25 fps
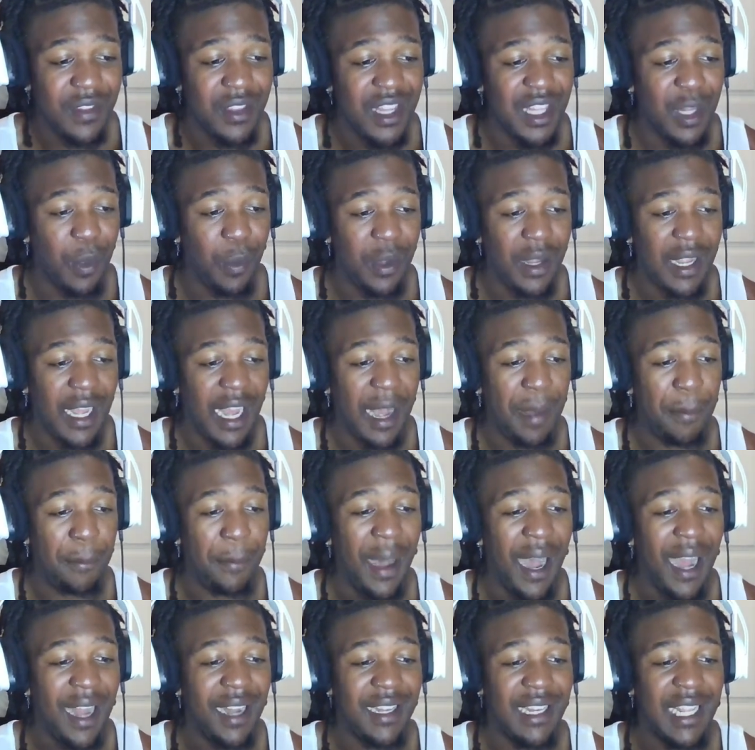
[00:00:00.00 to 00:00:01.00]
Then we got
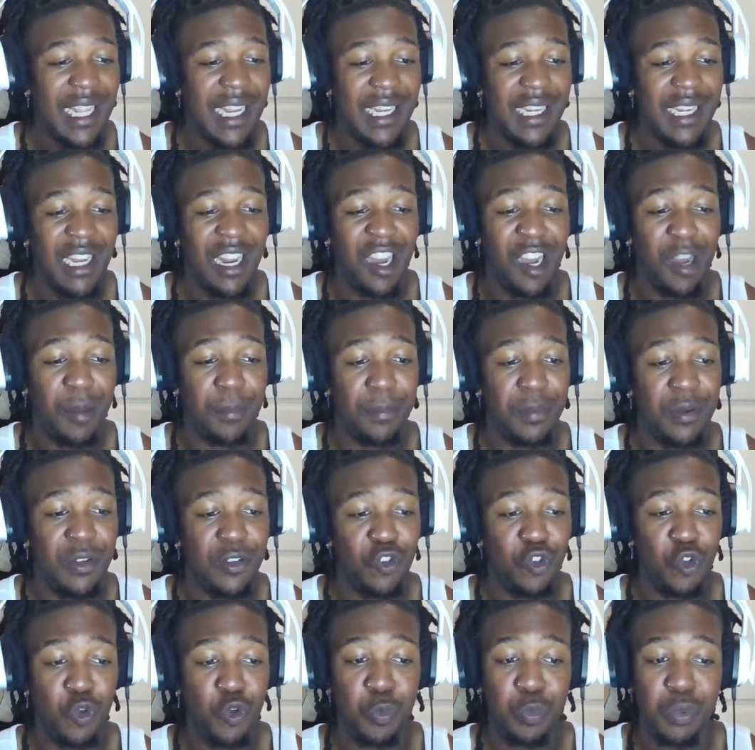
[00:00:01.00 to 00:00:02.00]
bad ding dong, put
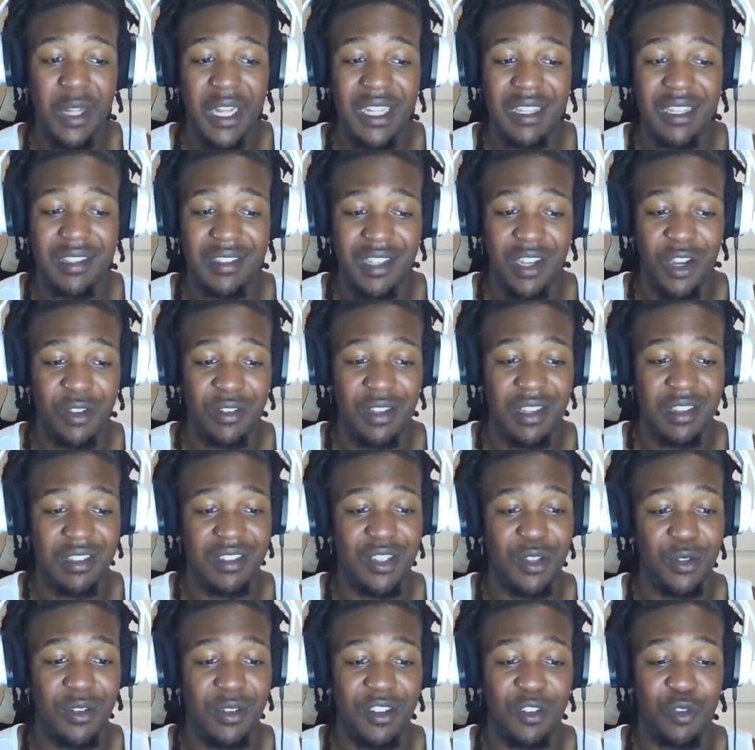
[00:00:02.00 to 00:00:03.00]
new plates on. Let's
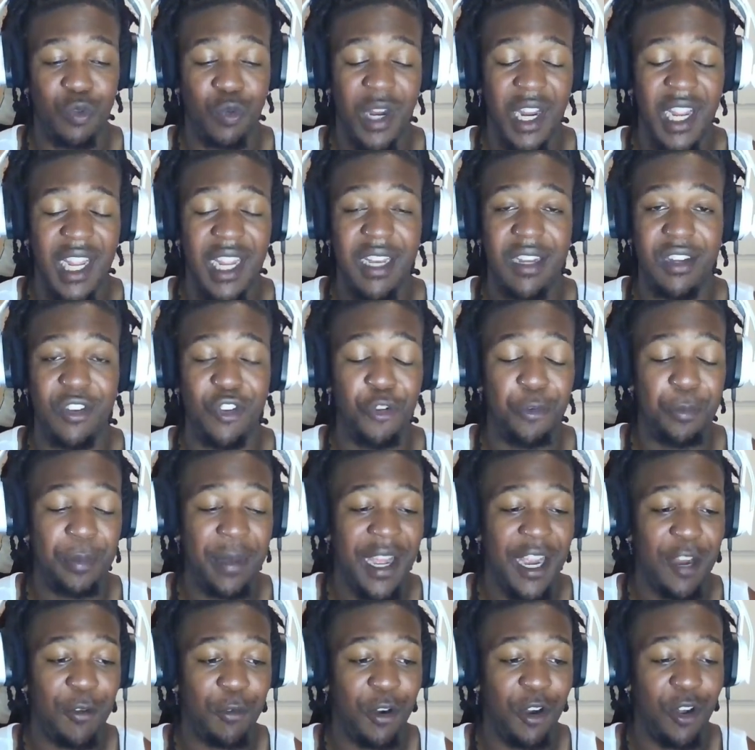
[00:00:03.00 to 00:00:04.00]
do this right and do
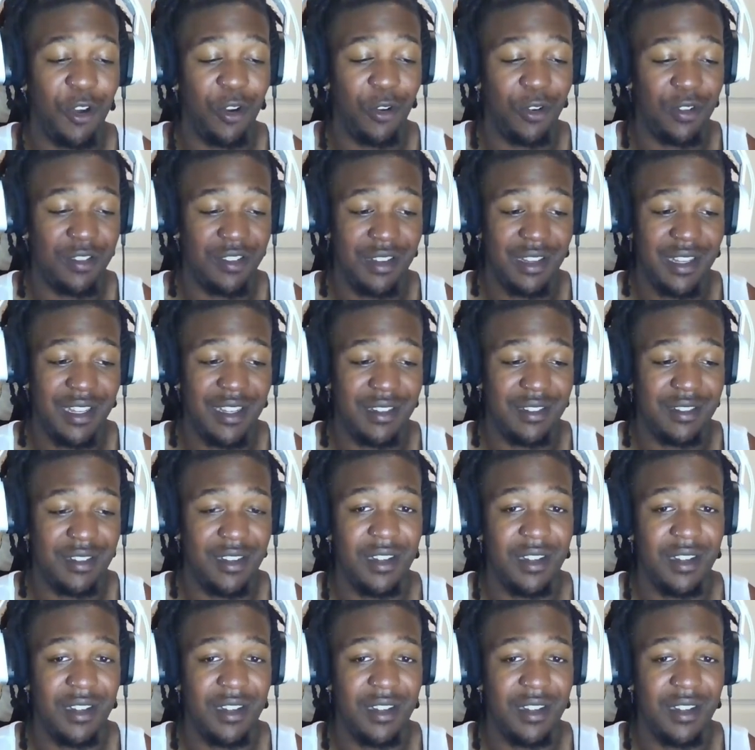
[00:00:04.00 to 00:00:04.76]
man wrong. So let's,